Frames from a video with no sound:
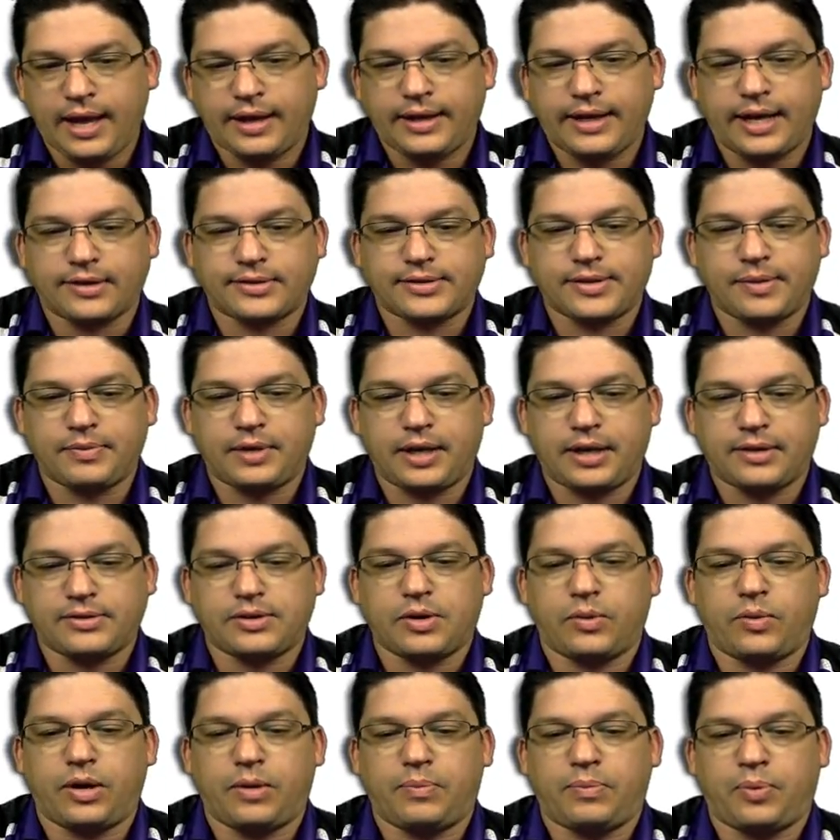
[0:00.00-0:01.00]
Now, something else
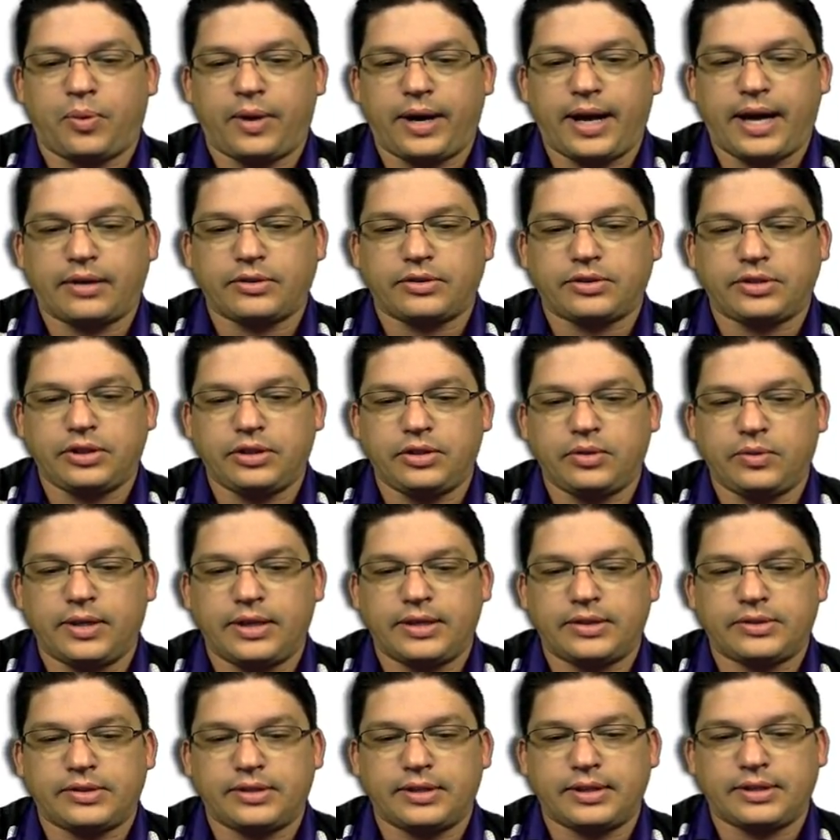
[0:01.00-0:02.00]
I want to point out to you
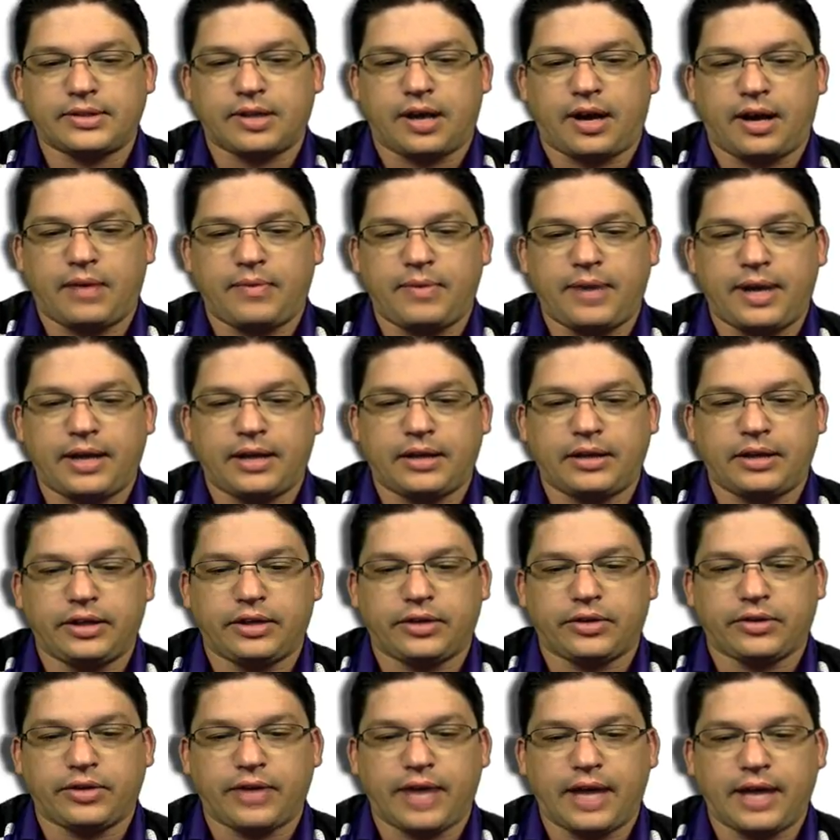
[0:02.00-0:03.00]
is this automatically
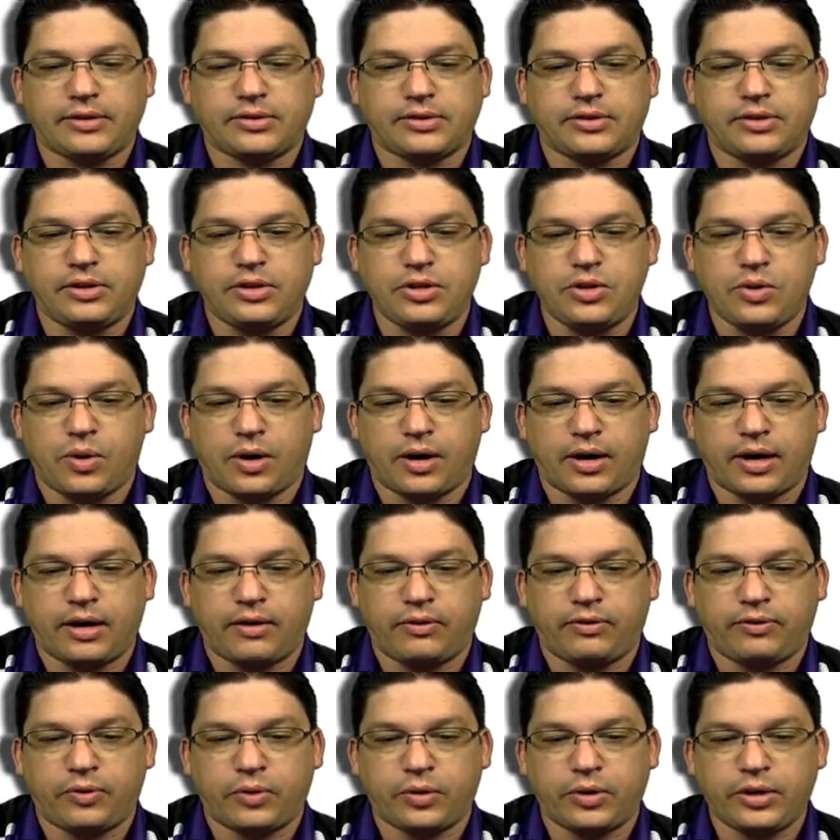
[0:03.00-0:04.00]
creates the
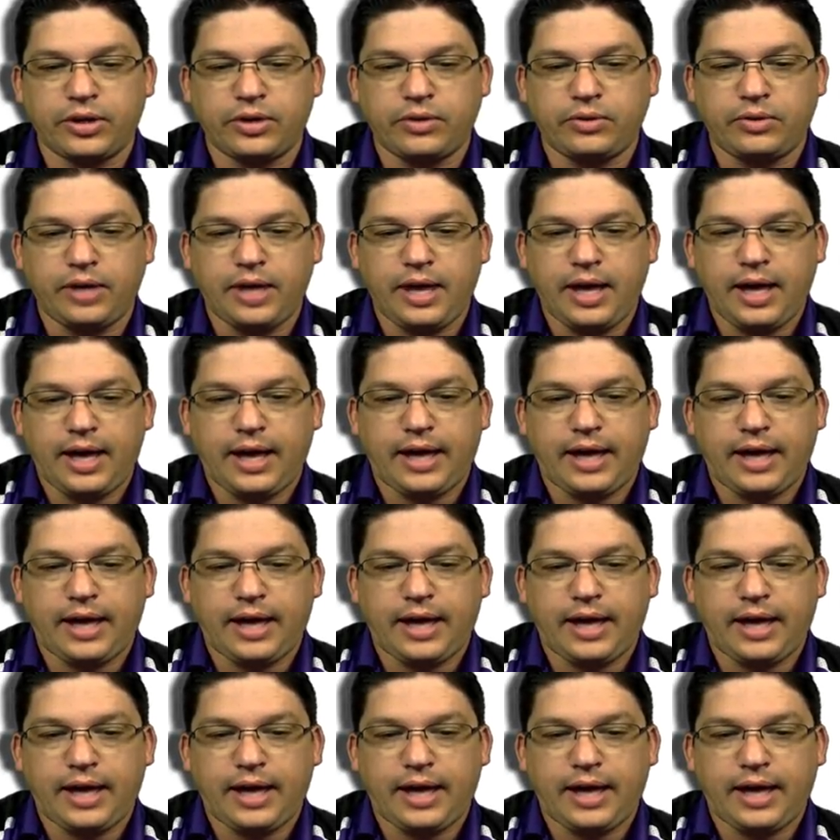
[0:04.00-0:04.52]
URL for you.